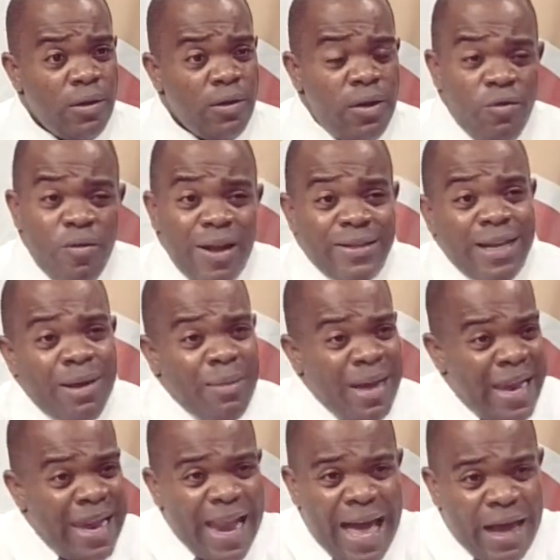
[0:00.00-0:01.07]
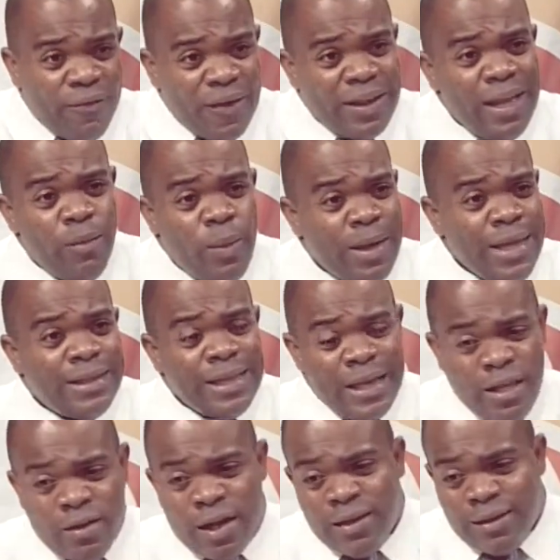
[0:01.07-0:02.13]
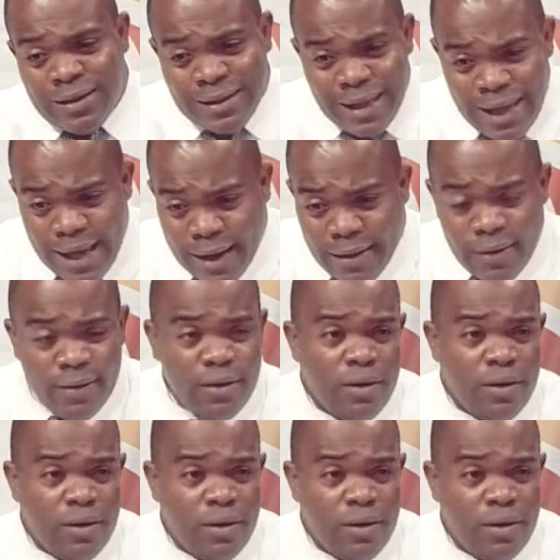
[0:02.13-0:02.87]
The rest of them laugh at him when he said he's going to take